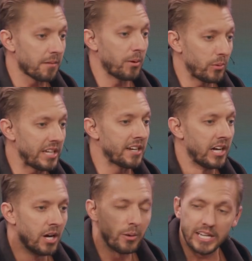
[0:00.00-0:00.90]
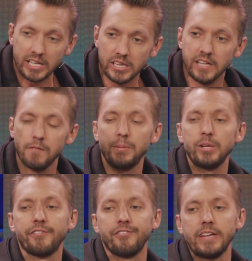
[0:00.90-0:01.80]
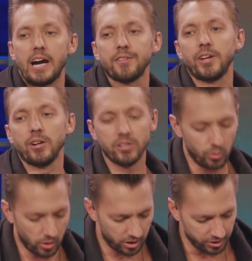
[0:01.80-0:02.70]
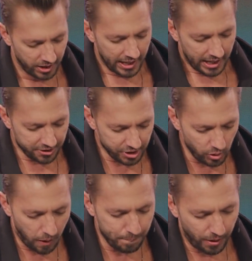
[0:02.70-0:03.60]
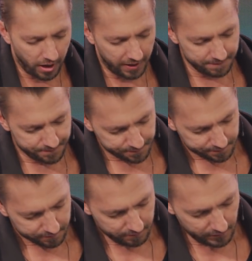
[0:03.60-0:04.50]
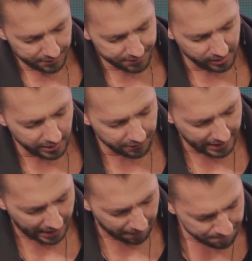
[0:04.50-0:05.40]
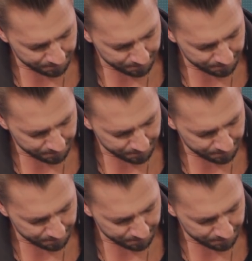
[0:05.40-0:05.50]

I mean, we need, to, we need to live beautifully out there in the world and do our part to live it out.